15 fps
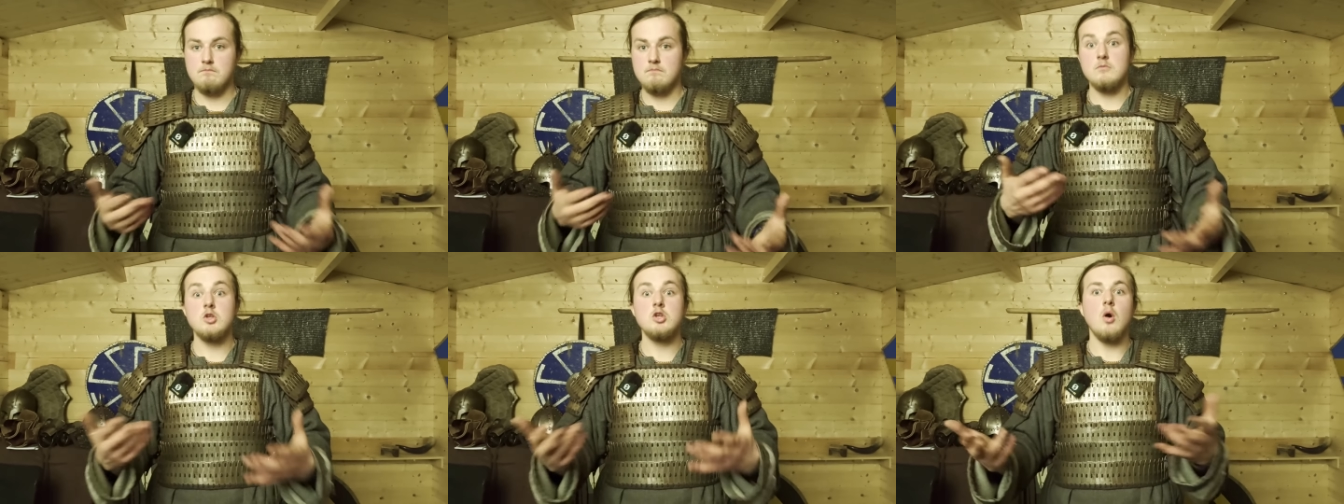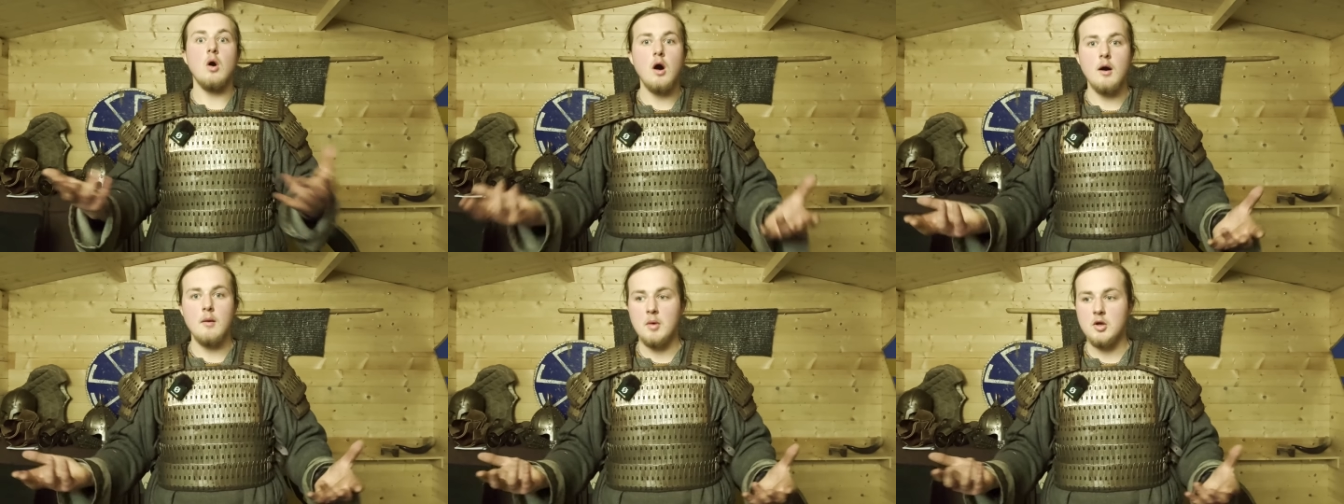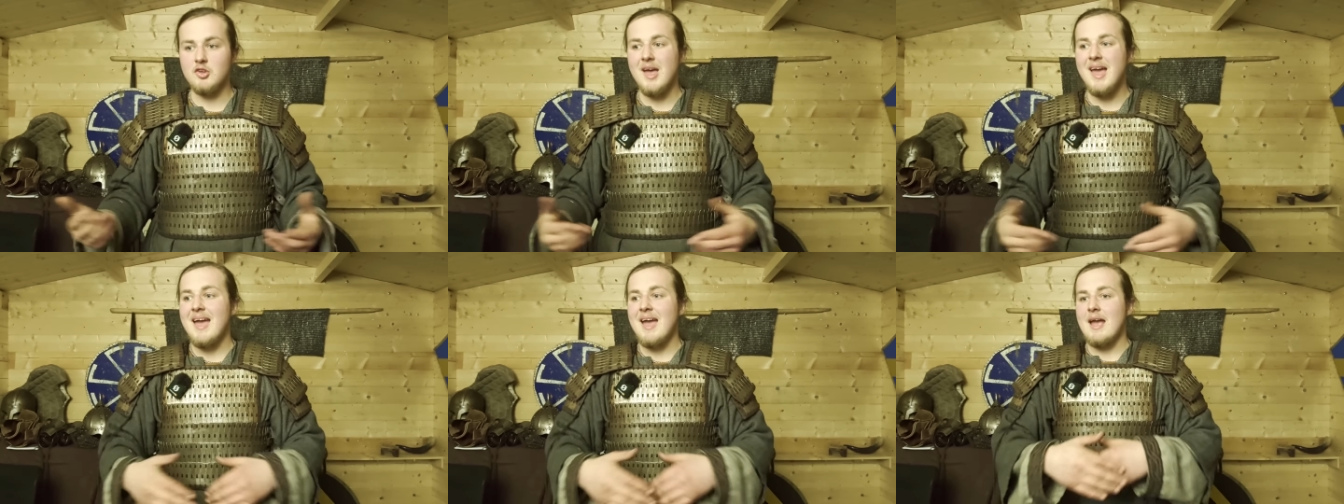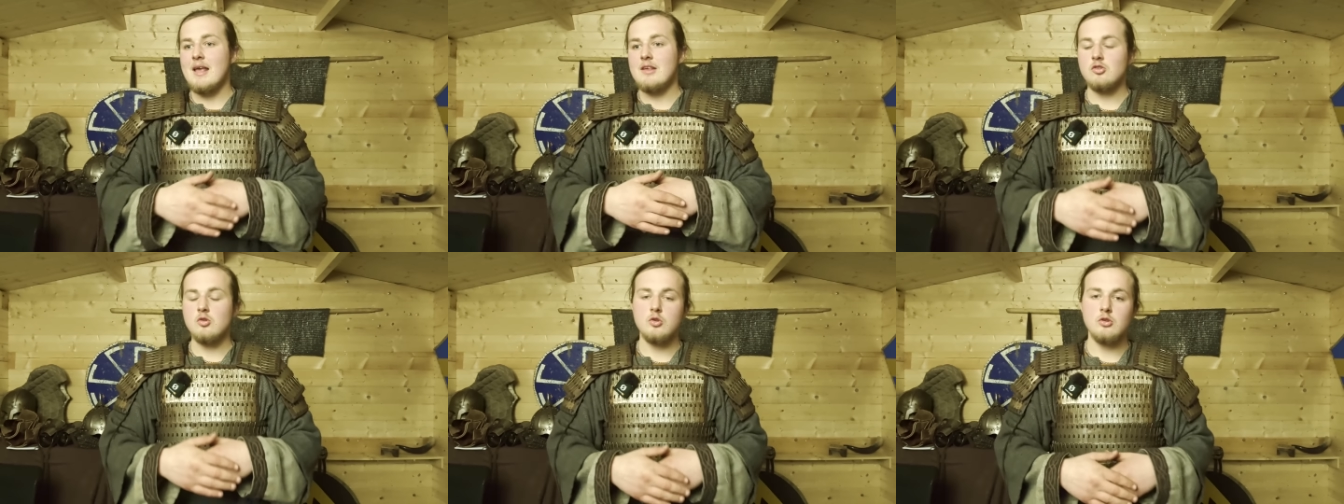your armors
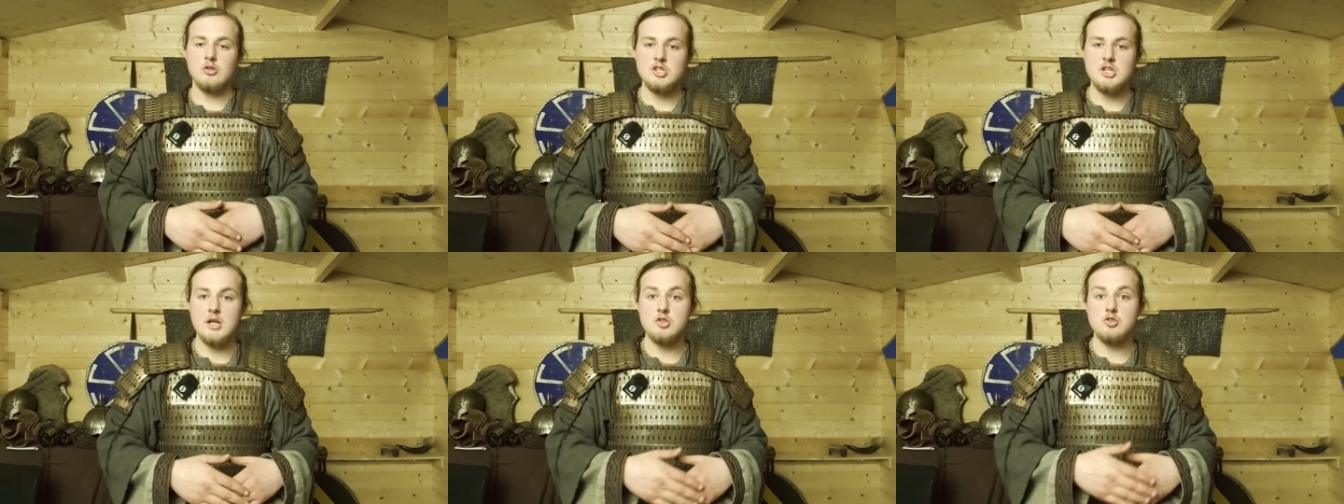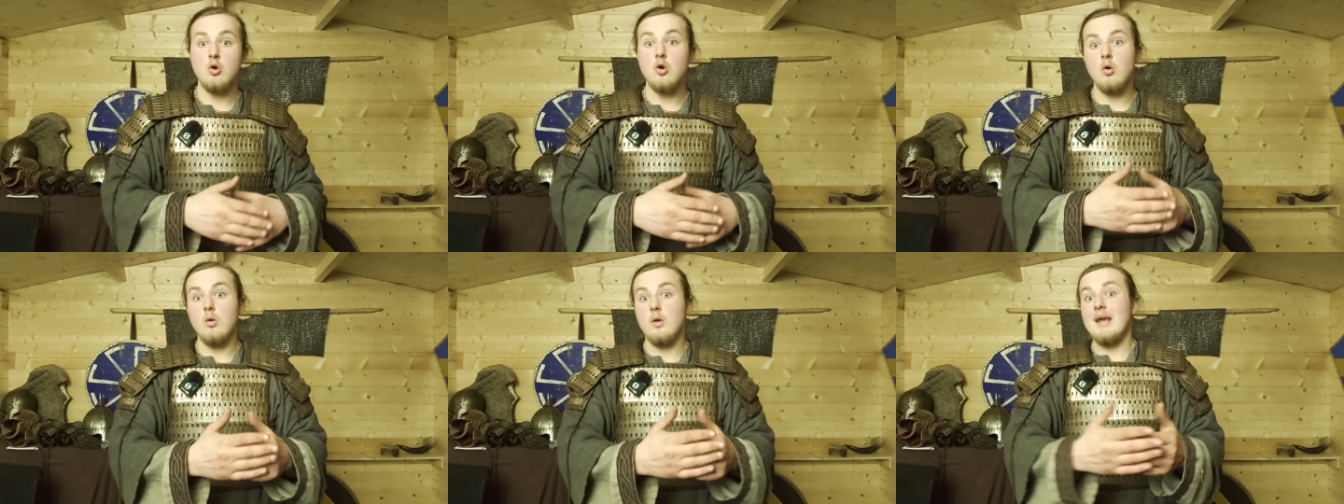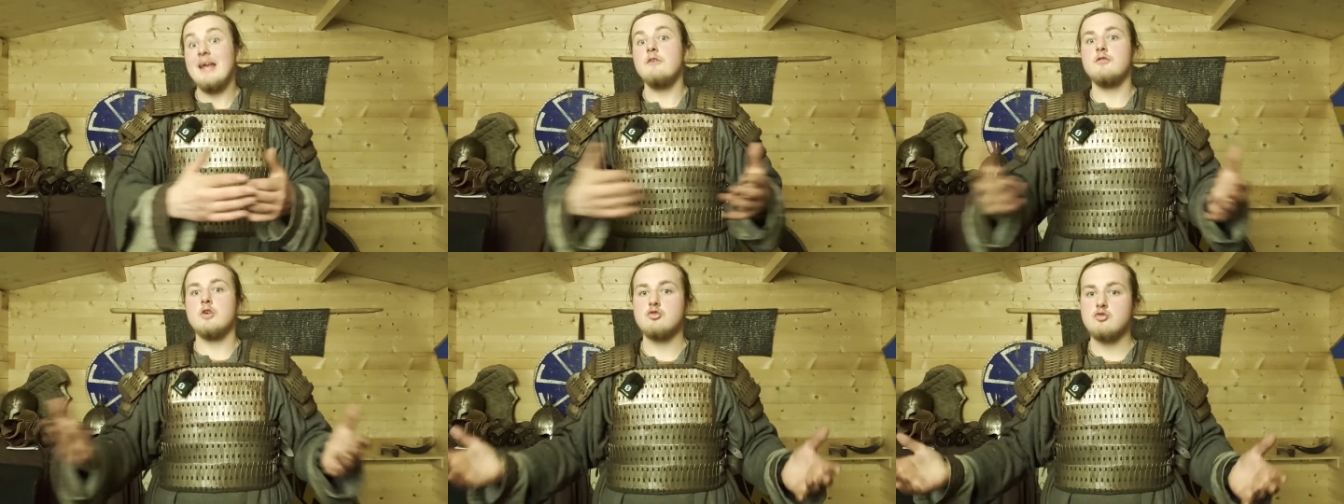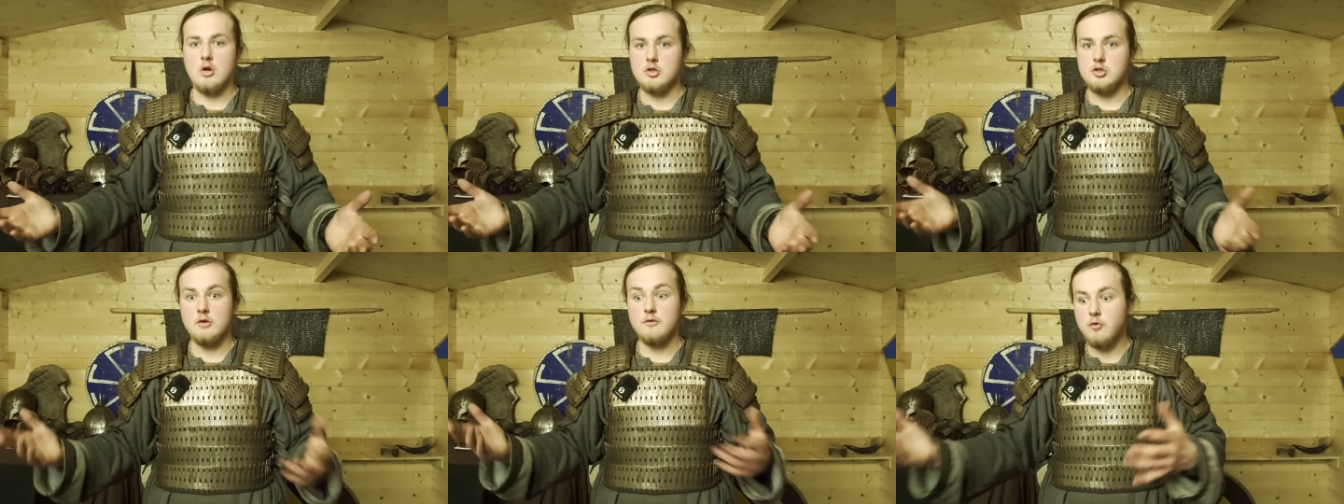is going to change your whole
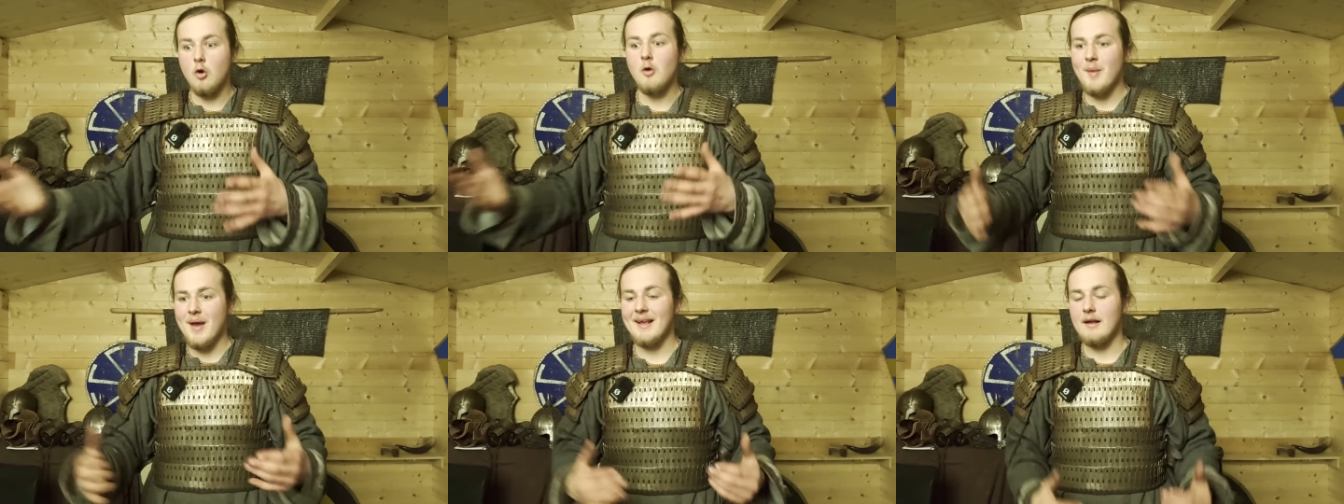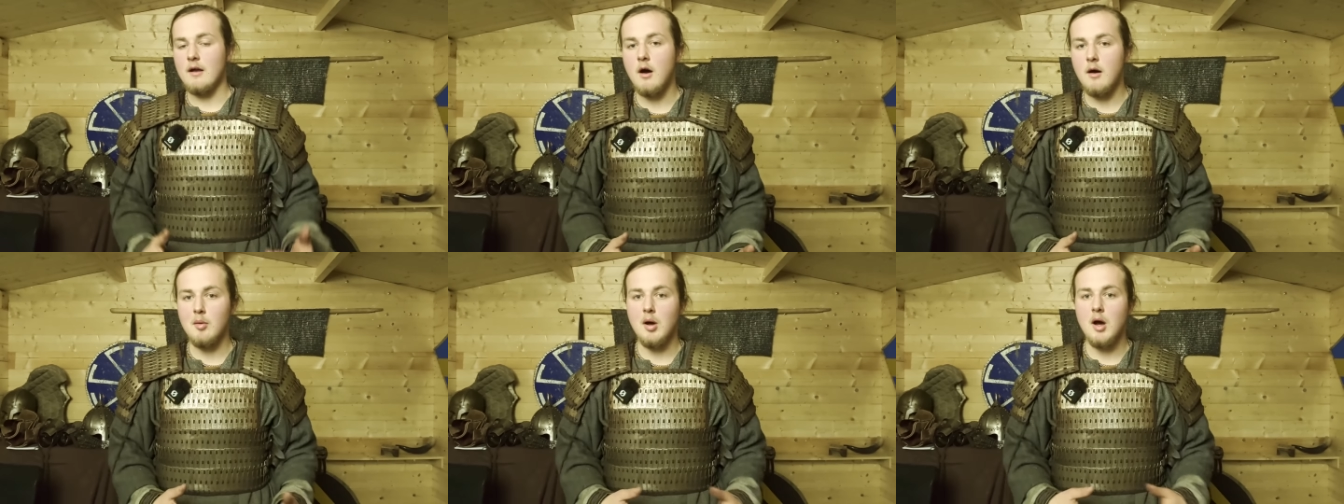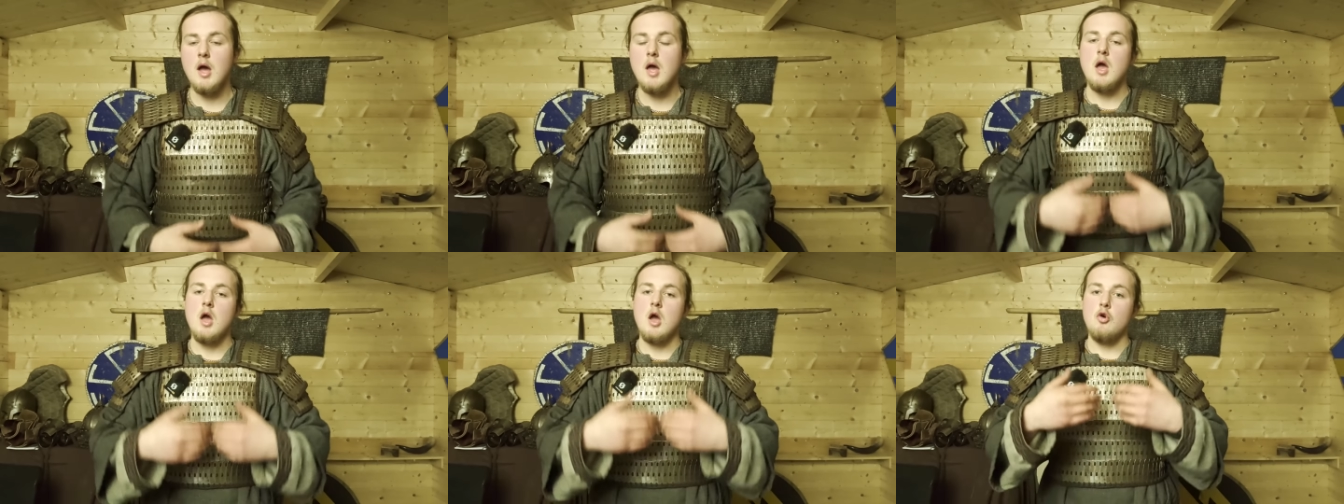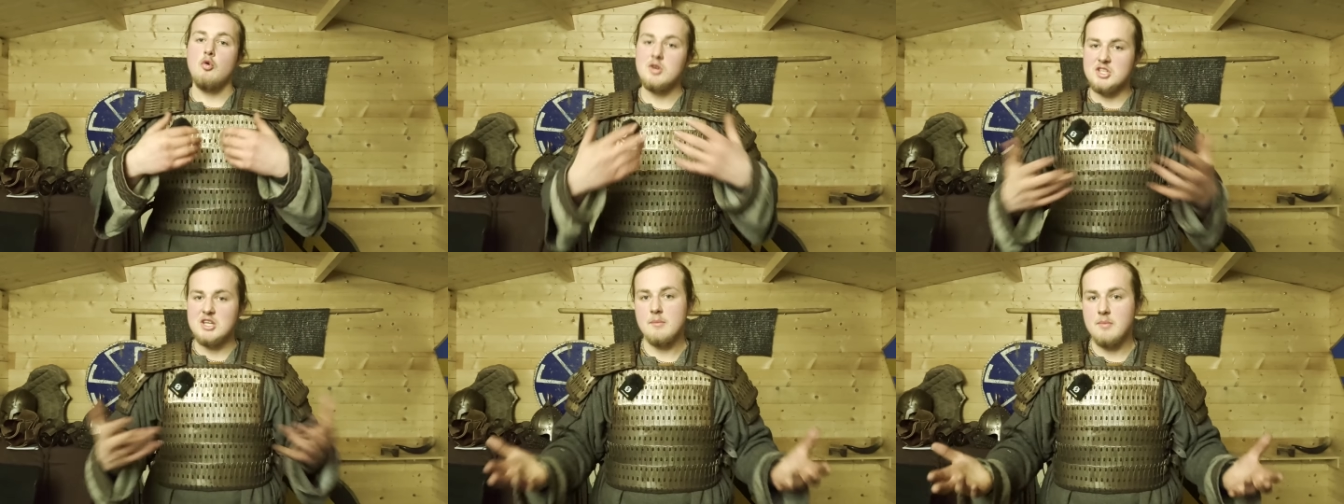infrastructure for making armor,
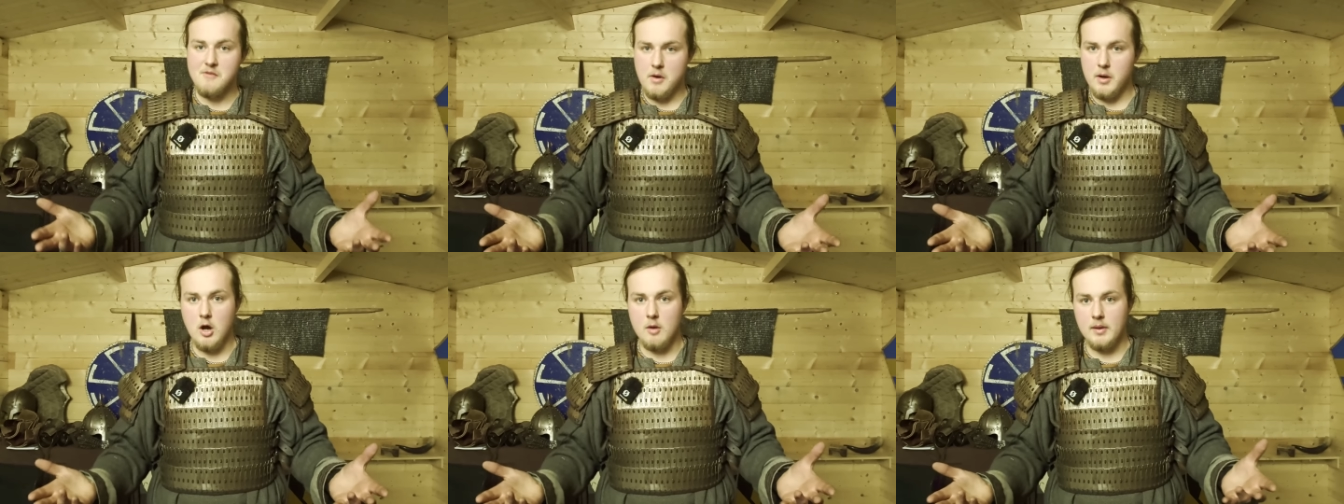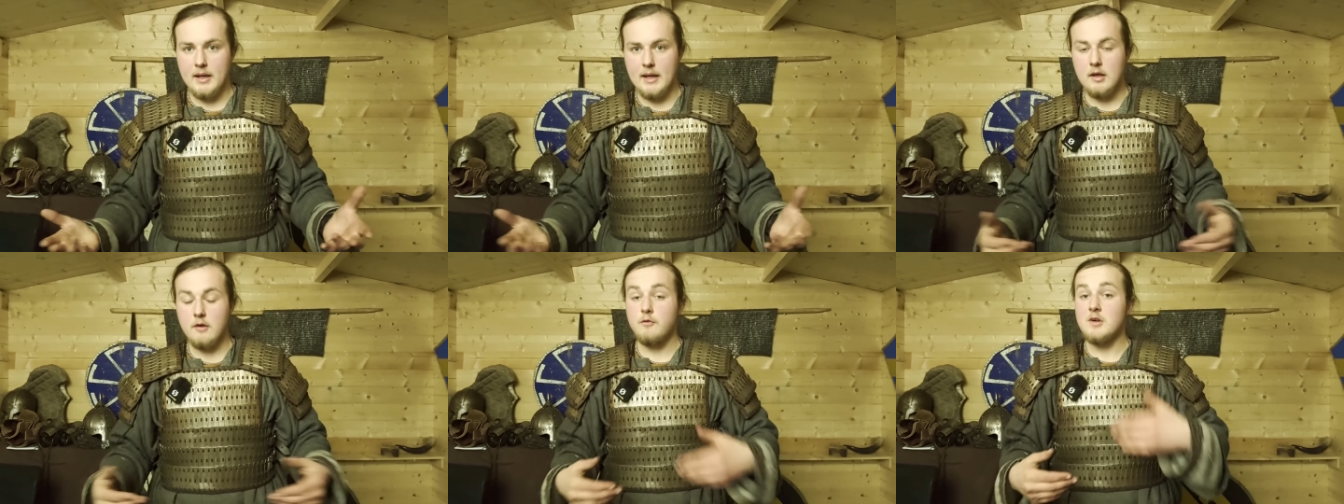which can be very complicated.